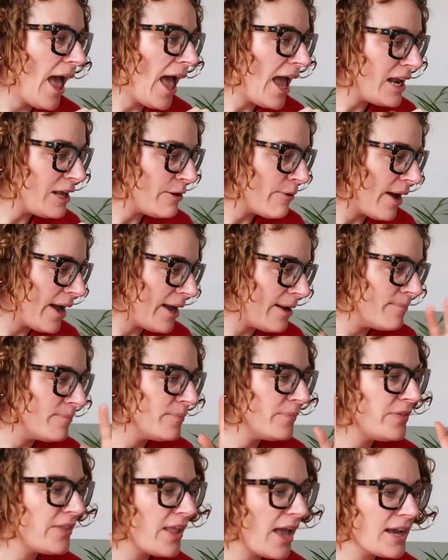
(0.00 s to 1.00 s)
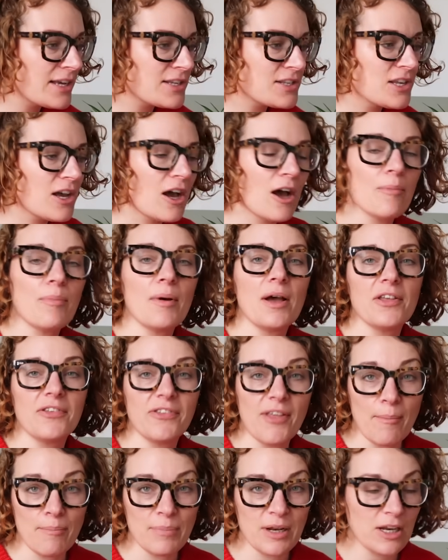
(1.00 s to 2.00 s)
Anyway, next up,
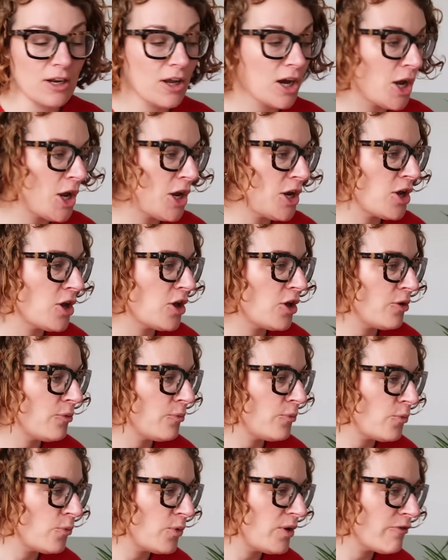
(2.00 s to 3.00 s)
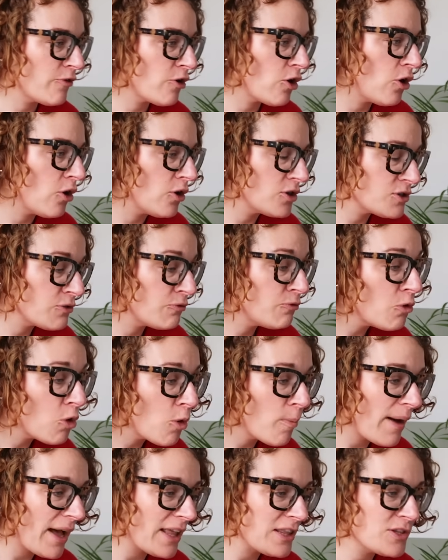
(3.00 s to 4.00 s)
assembly line. We've got
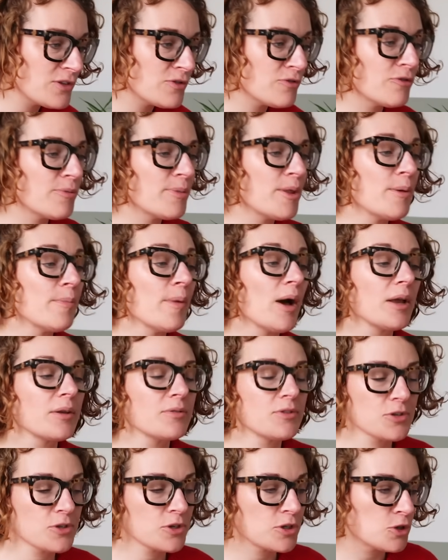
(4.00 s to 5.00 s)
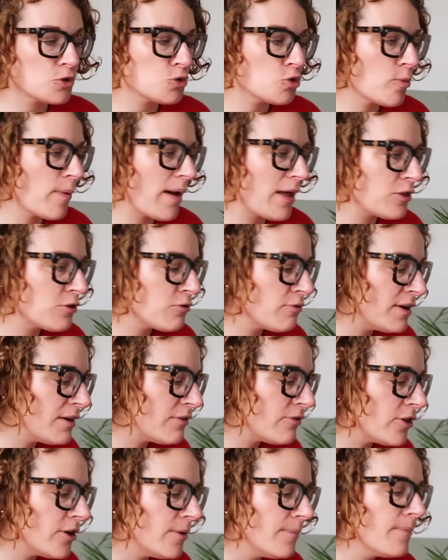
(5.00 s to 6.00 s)
four patterns from them. I'm just gonna talk about three
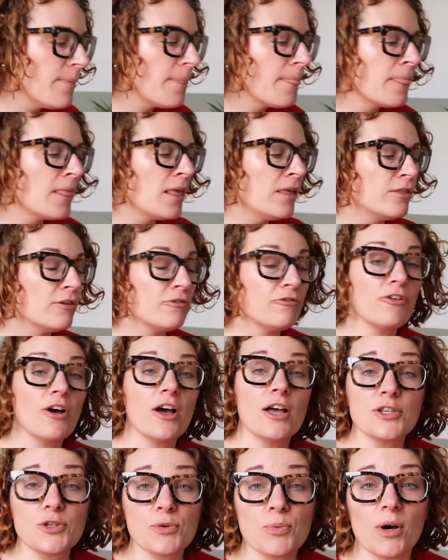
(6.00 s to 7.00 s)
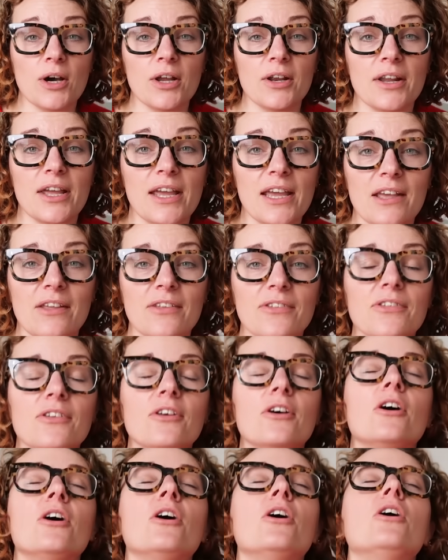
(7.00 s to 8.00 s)
of them. The first one is
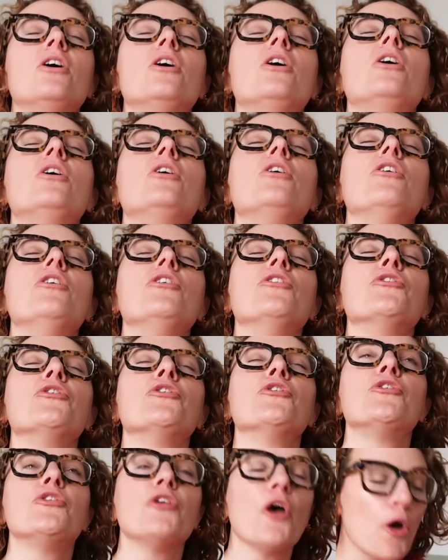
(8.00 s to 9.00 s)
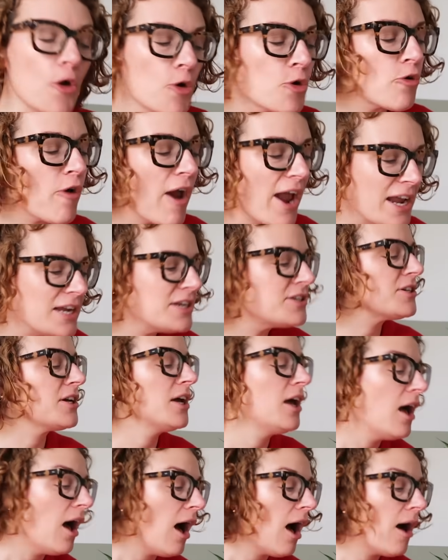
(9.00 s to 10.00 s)
so great.
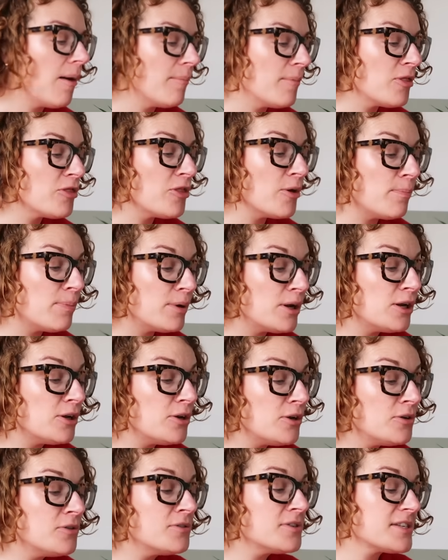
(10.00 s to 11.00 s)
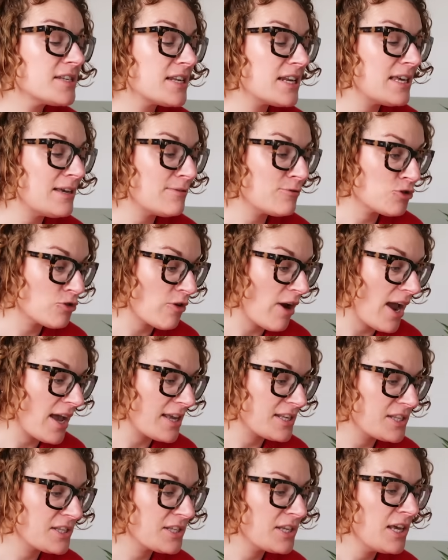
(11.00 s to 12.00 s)
The balloon sleeve
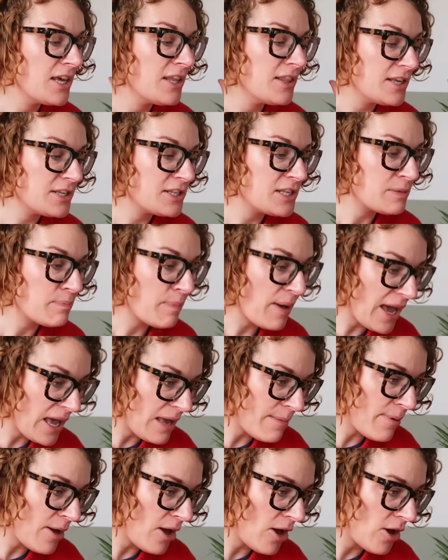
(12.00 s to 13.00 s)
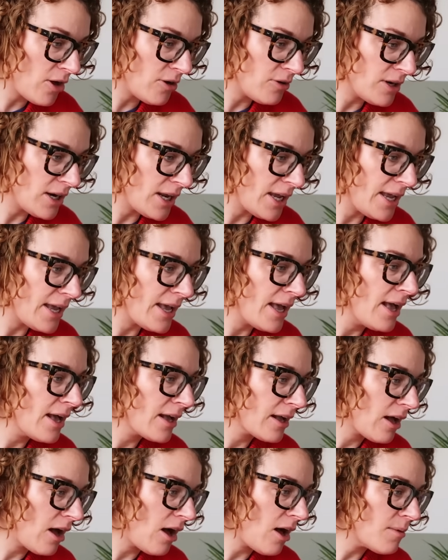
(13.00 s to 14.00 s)
dress. This is paper only,
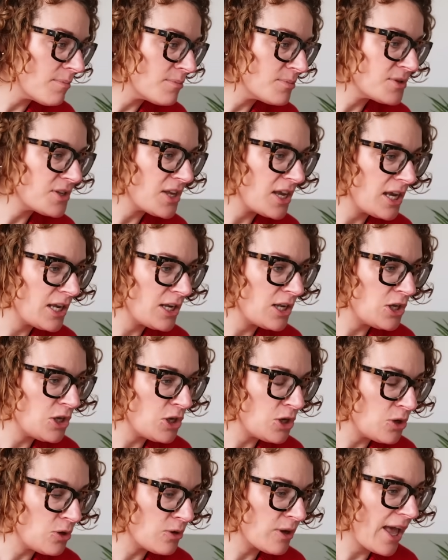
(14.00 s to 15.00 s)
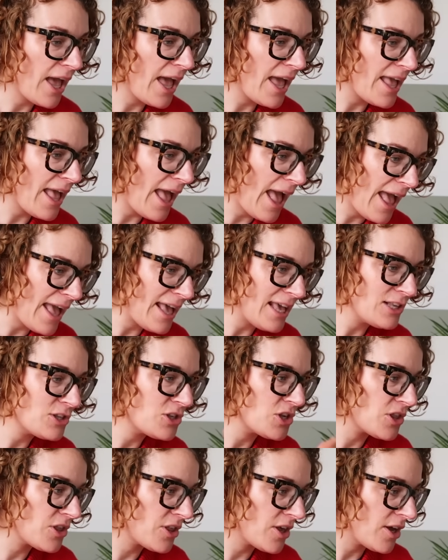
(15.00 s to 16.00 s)
comes in a UK
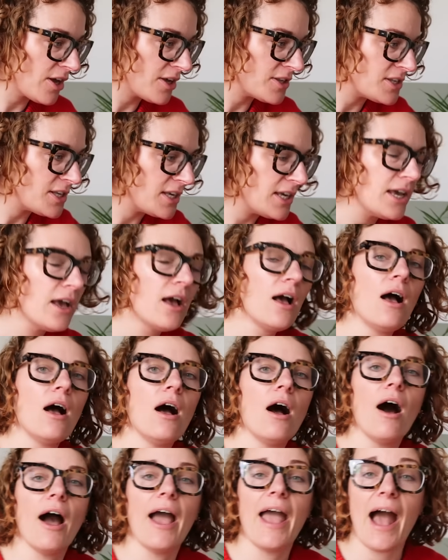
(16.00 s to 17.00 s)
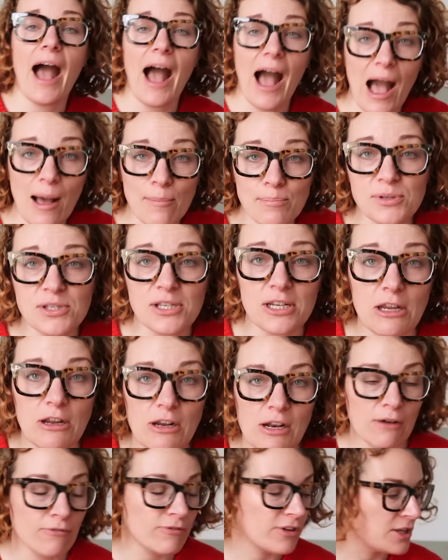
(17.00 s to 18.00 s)
8-30. I
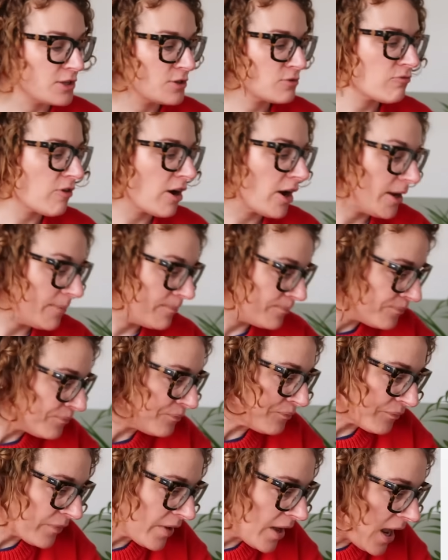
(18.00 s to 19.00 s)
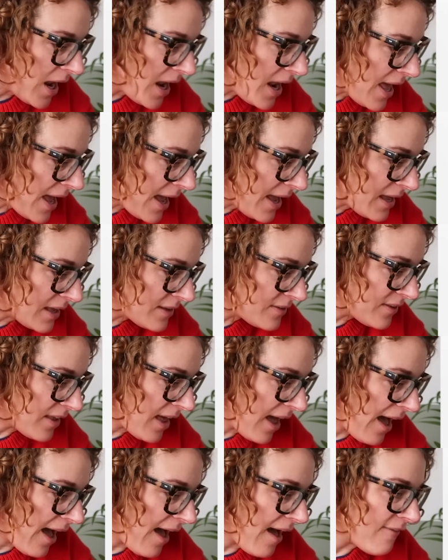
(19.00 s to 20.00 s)
absolutely love this. Right, let's
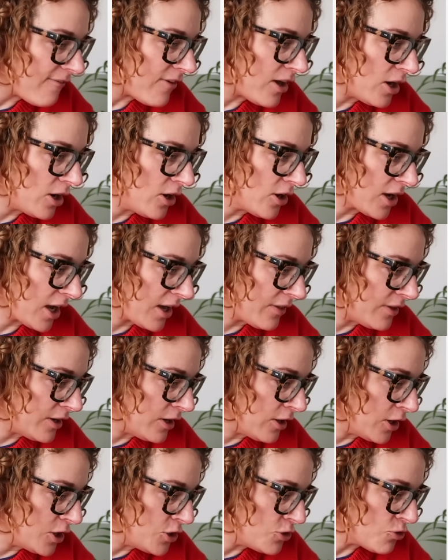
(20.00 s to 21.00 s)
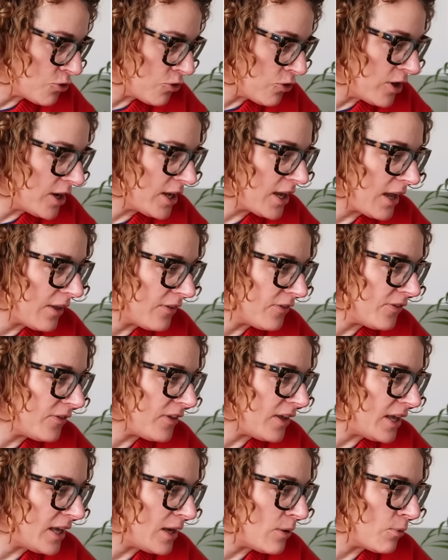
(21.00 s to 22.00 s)
have a look at the line drawing and
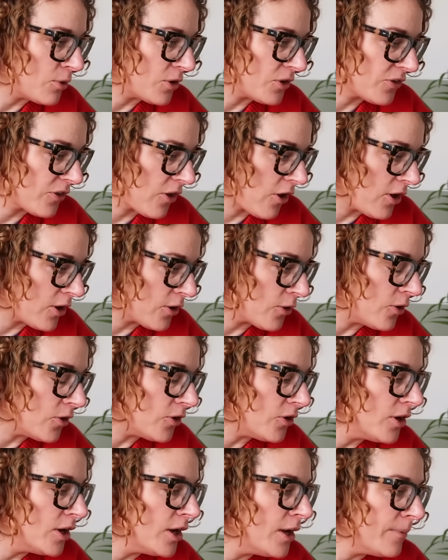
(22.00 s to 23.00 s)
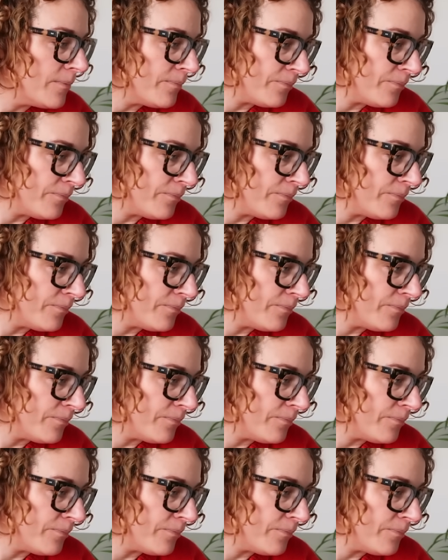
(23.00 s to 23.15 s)
see what is going on.